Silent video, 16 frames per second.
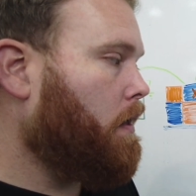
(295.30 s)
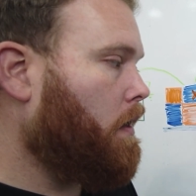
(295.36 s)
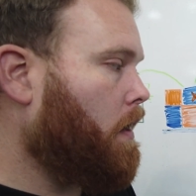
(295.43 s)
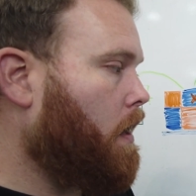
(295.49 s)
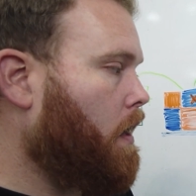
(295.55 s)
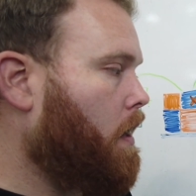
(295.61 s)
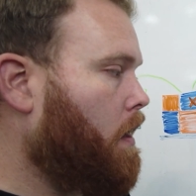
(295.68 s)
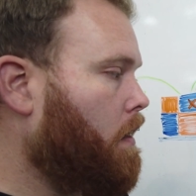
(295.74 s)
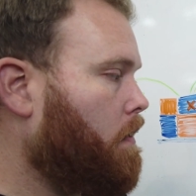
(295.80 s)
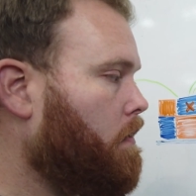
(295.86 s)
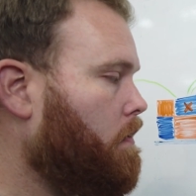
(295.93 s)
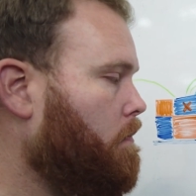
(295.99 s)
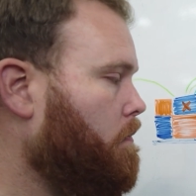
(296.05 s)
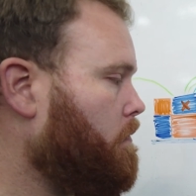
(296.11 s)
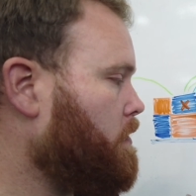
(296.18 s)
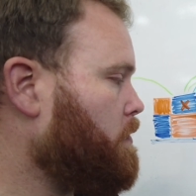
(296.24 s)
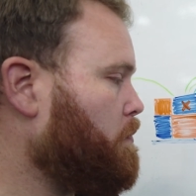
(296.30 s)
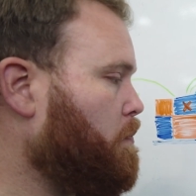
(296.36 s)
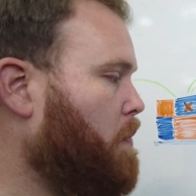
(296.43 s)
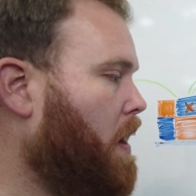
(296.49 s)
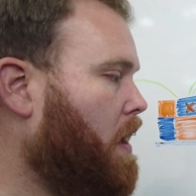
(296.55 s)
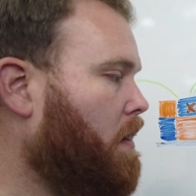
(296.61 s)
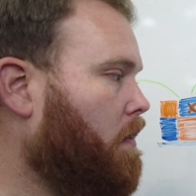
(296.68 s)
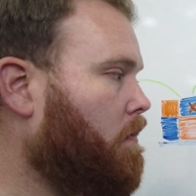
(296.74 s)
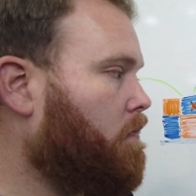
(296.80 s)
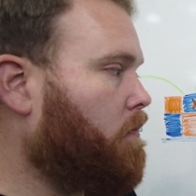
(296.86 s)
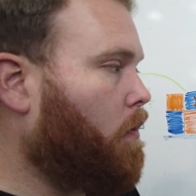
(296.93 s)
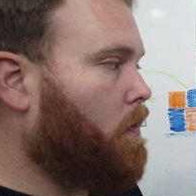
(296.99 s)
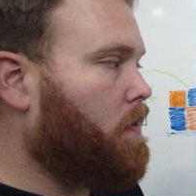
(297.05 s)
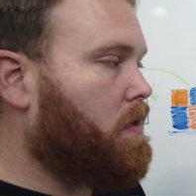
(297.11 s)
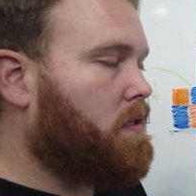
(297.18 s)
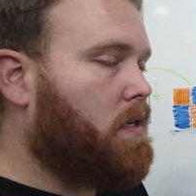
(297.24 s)
Uh, it's better
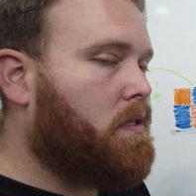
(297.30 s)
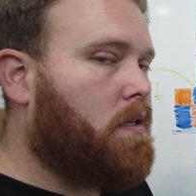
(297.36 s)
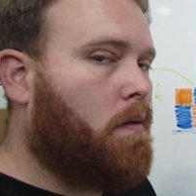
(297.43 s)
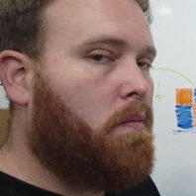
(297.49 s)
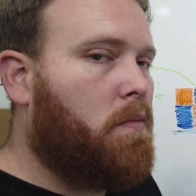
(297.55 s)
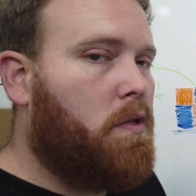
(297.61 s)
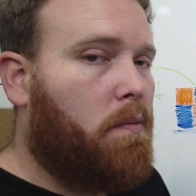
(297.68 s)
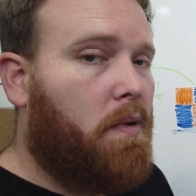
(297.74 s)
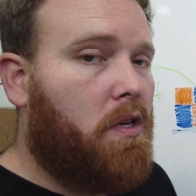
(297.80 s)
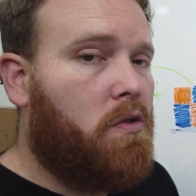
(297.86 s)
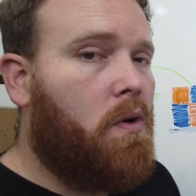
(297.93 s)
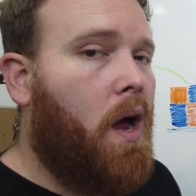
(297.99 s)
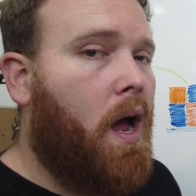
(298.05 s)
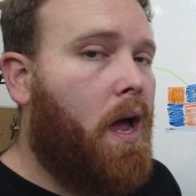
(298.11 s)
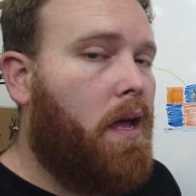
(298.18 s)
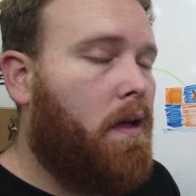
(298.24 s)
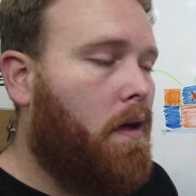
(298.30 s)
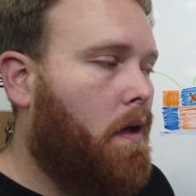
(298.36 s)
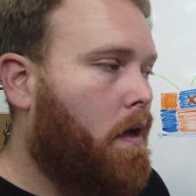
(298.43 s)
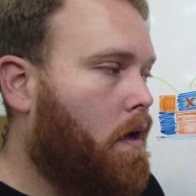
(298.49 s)
for the system to be dry,